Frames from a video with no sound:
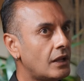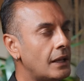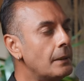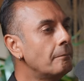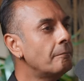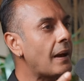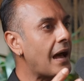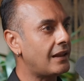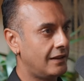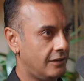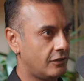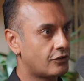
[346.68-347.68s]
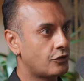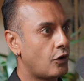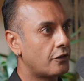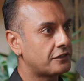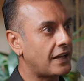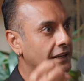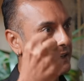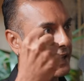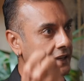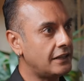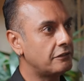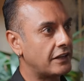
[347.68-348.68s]
imbalance of that
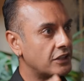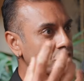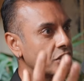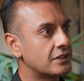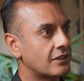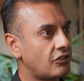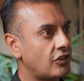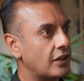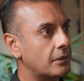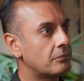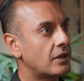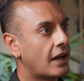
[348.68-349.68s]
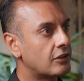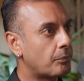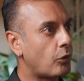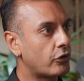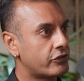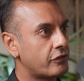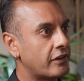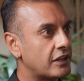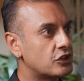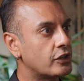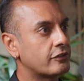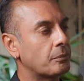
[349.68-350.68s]
negative energy in the team and the positive
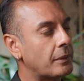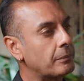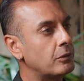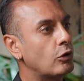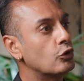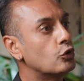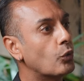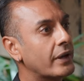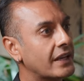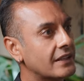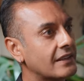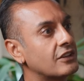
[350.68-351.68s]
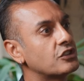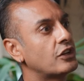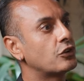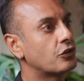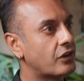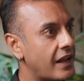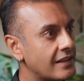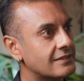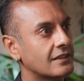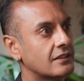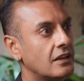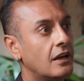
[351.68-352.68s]
energy of the people who are doing it and trying to raise
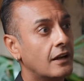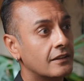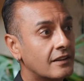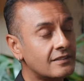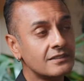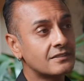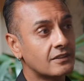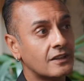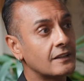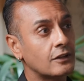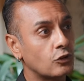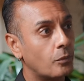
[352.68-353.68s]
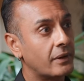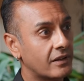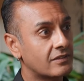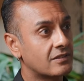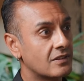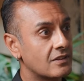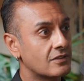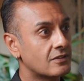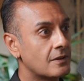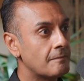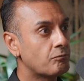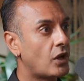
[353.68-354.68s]
it. This is the thing that nobody sees.
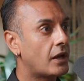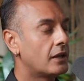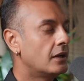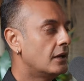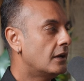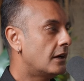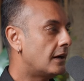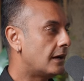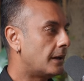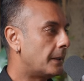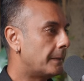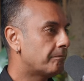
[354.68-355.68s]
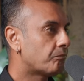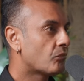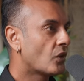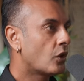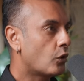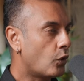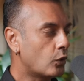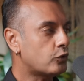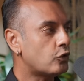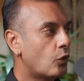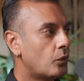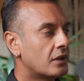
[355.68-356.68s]
Okay.
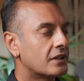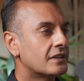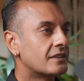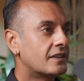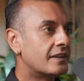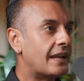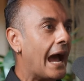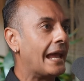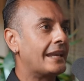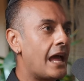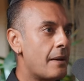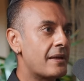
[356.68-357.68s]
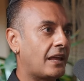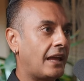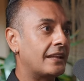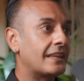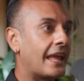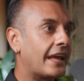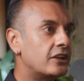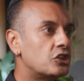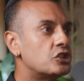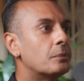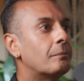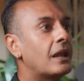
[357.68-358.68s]
Also, the dynamic and the
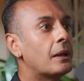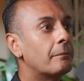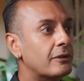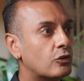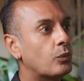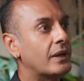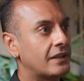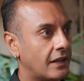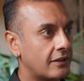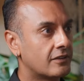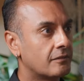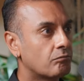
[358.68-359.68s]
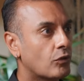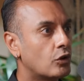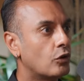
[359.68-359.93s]
energy play between it. You